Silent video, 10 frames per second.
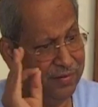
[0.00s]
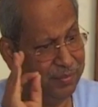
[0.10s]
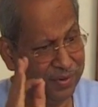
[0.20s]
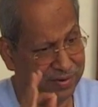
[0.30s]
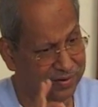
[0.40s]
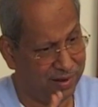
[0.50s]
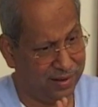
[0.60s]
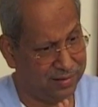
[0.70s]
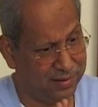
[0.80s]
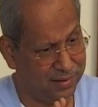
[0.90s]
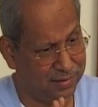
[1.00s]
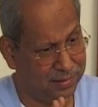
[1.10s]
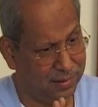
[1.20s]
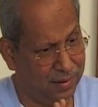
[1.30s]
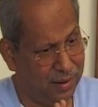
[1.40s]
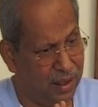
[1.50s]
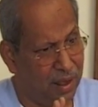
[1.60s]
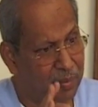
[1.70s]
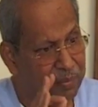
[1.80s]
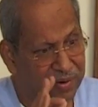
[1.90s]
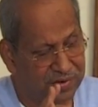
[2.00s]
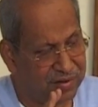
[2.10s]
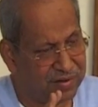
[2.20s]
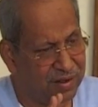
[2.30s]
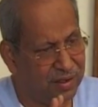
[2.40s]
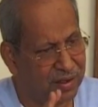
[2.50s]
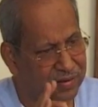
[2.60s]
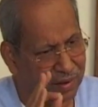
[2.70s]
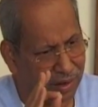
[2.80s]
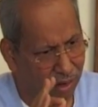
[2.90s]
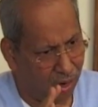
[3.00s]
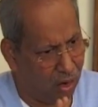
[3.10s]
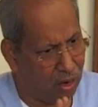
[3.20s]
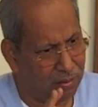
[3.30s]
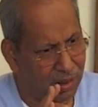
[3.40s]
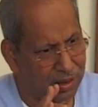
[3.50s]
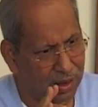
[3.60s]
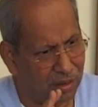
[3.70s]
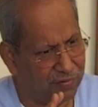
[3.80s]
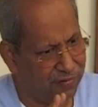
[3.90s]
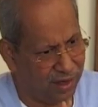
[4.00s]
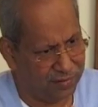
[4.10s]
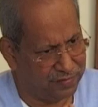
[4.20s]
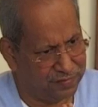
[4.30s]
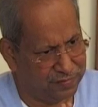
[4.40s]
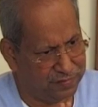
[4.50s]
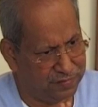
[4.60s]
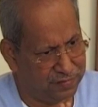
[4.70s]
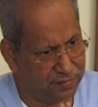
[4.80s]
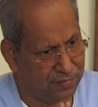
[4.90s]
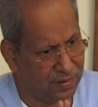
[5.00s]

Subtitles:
very precisely. Precision is the hallmark of life.